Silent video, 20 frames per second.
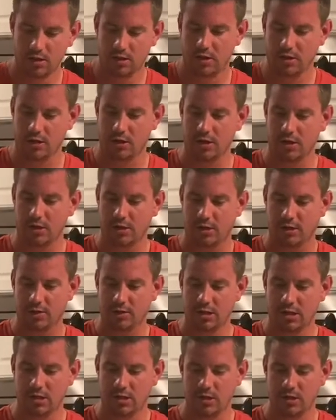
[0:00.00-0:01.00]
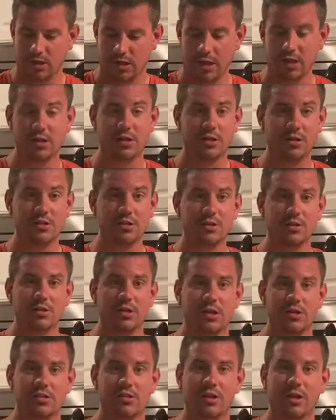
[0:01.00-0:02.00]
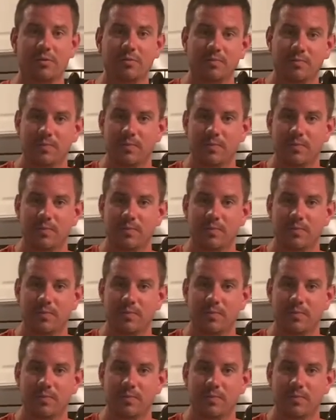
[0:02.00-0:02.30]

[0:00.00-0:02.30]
there you are. And until next time.